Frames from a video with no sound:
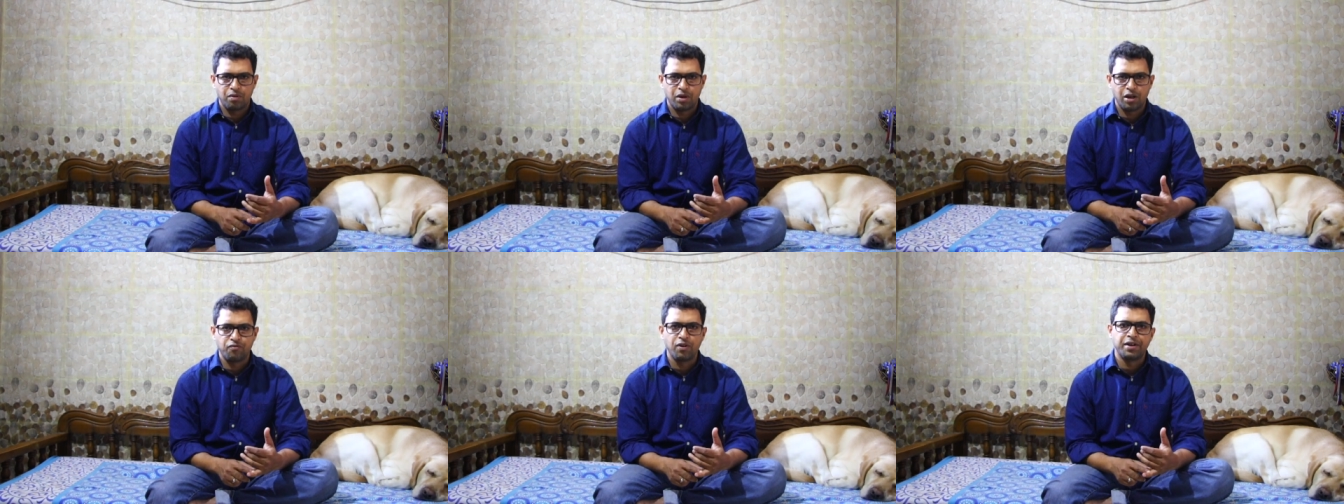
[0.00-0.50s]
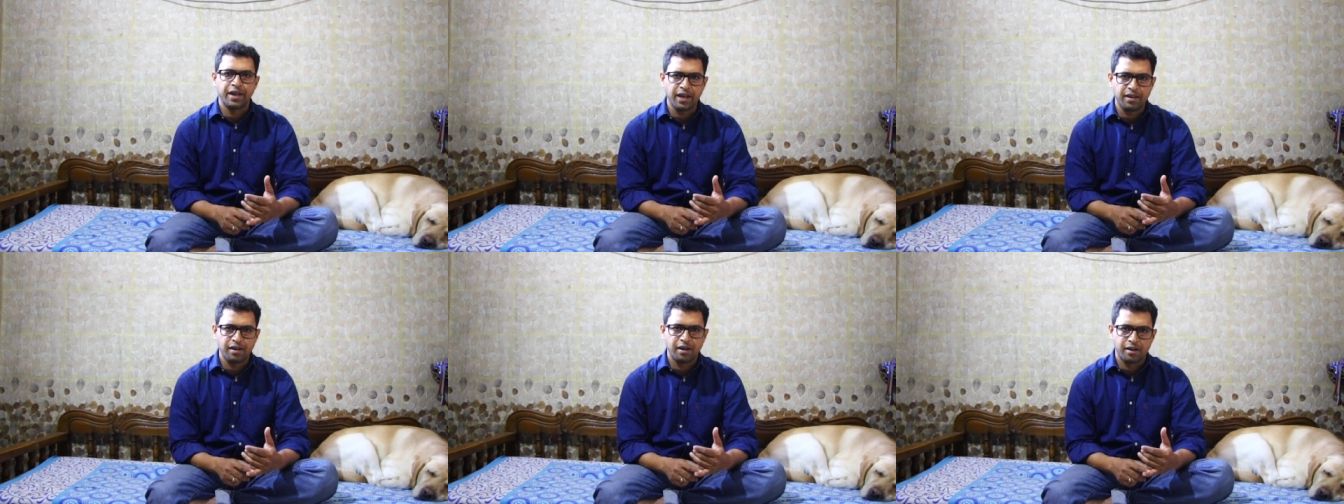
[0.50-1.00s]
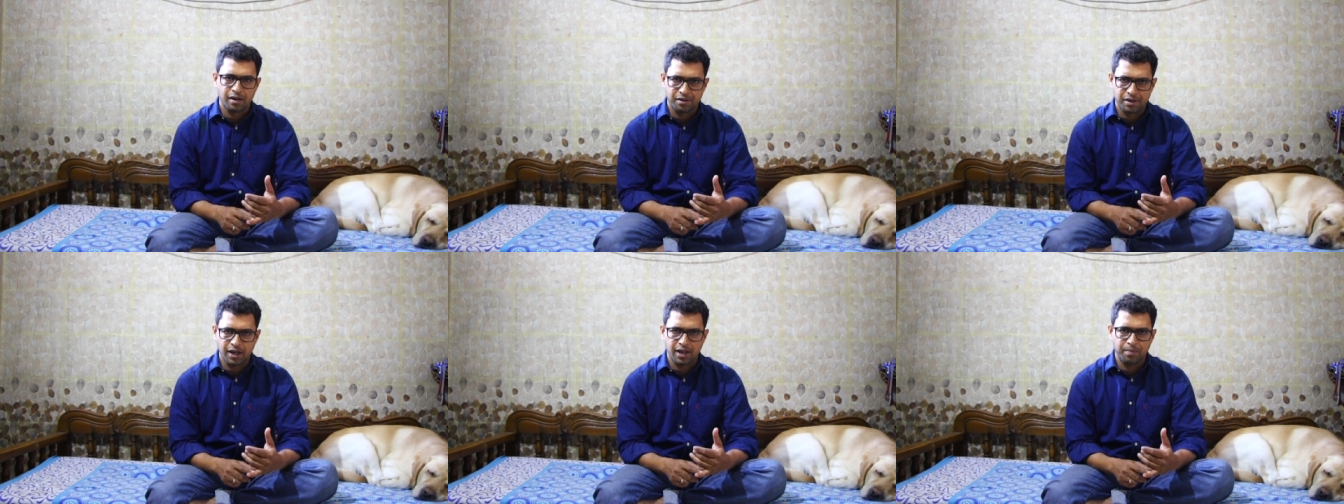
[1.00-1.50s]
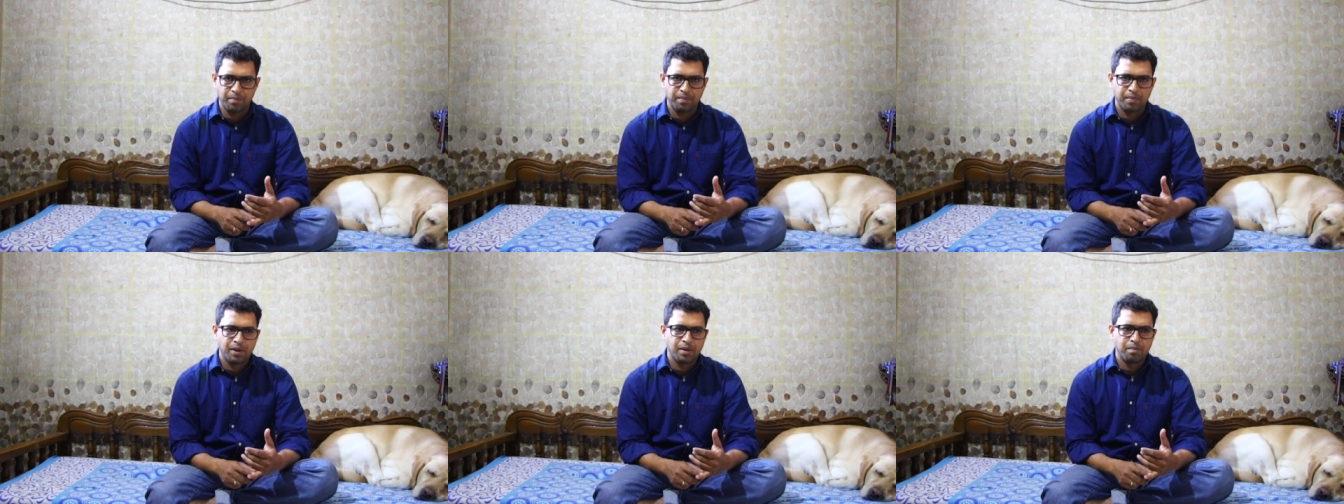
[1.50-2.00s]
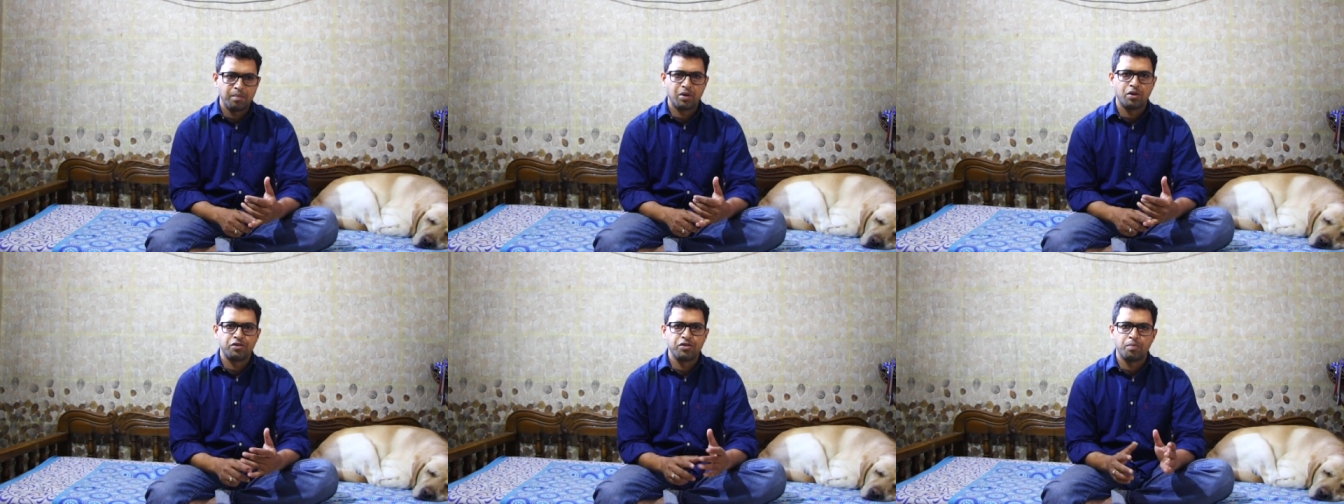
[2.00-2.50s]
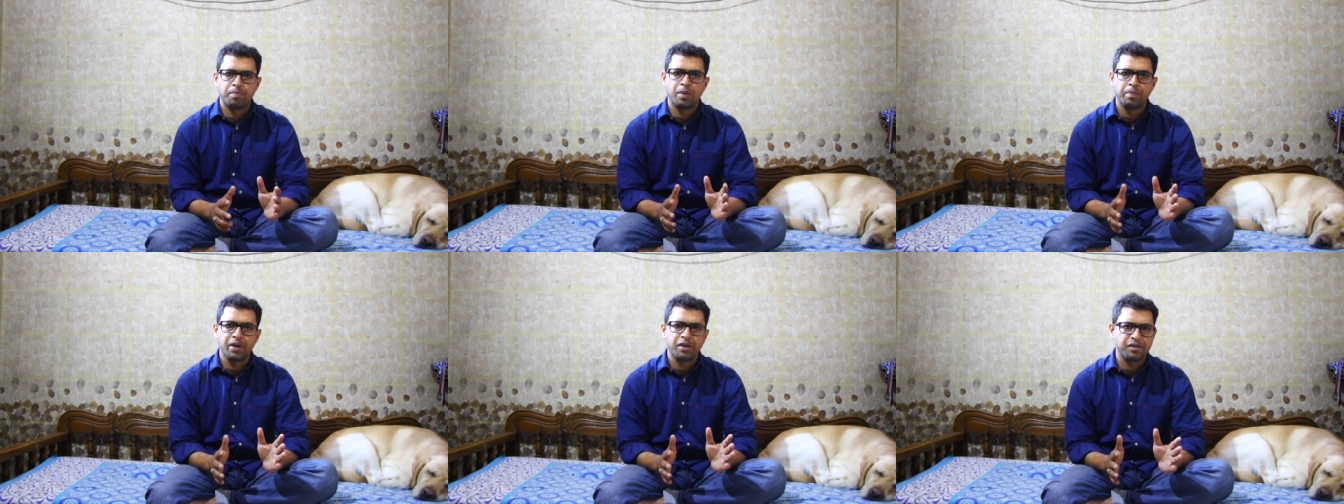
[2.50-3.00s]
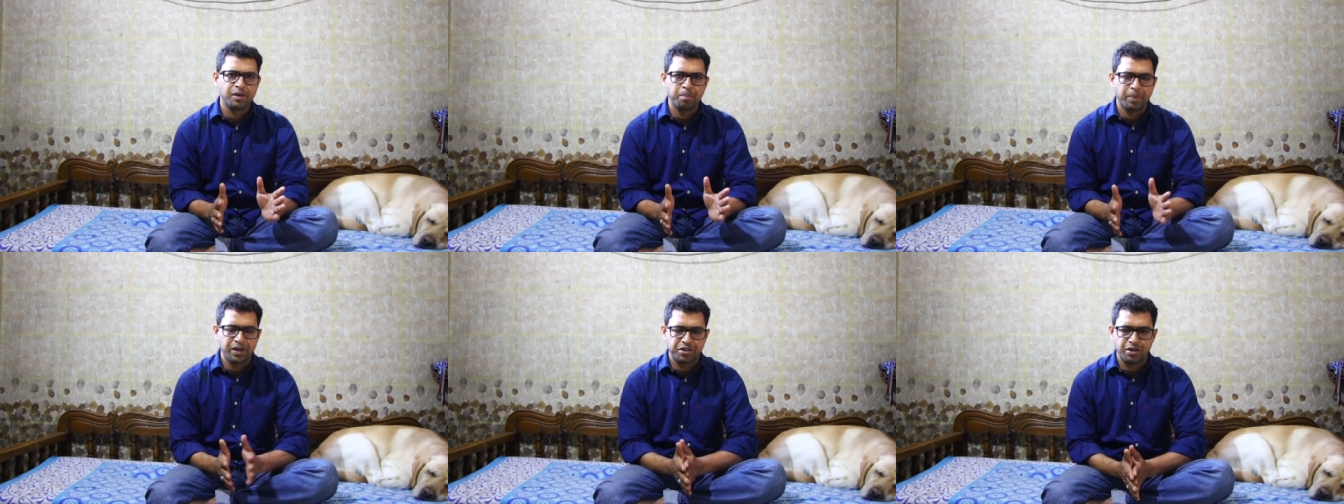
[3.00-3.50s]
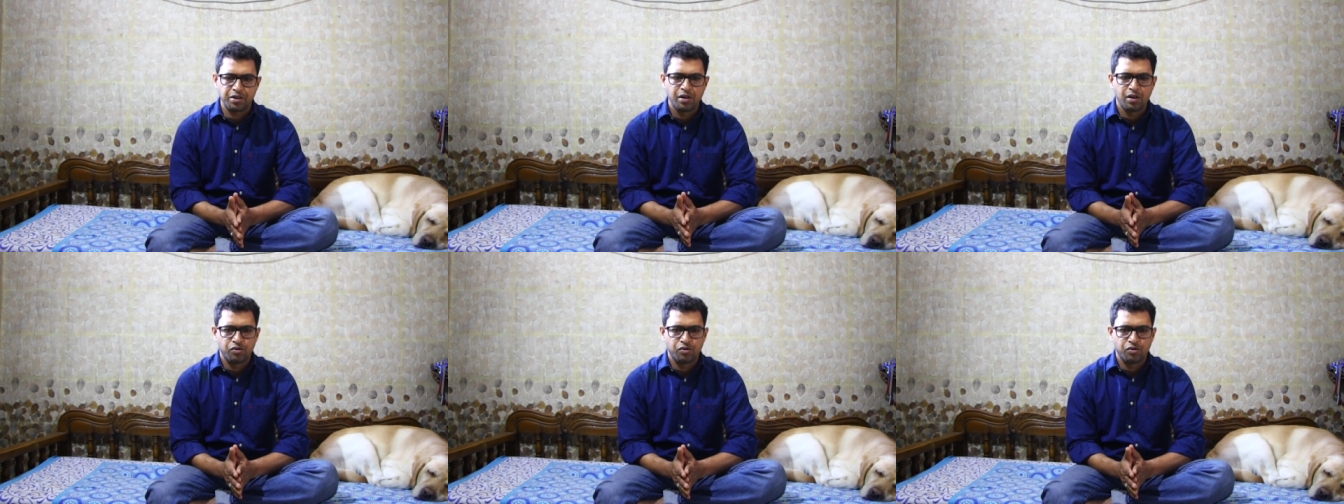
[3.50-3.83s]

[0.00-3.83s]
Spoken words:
It will take little time because your puppy is impatient.